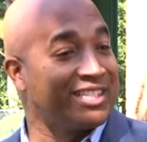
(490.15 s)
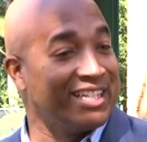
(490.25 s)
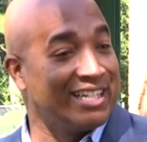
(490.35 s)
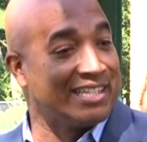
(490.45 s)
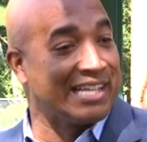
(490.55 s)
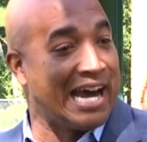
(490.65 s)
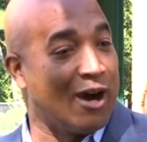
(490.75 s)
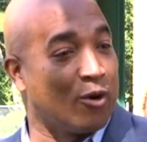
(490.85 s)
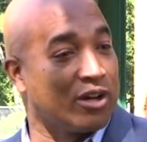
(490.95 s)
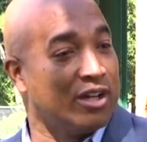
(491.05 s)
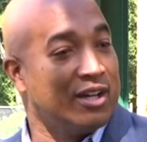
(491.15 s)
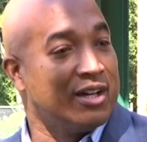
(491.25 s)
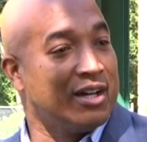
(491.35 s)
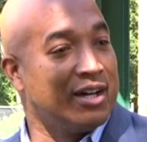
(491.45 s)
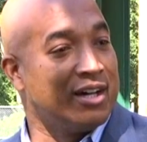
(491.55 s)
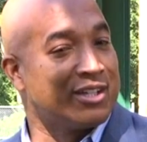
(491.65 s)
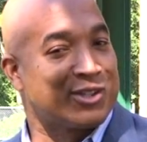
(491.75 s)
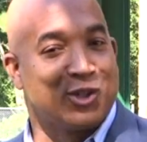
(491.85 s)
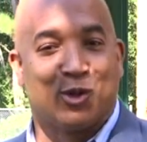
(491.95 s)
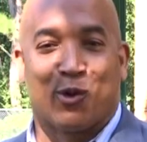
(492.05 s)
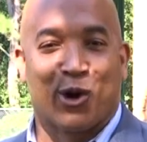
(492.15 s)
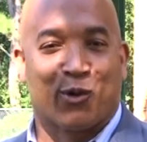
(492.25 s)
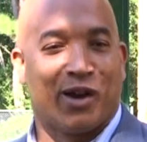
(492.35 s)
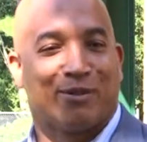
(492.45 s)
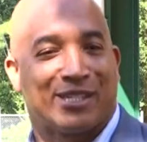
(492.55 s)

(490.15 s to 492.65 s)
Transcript: she is our school board rep.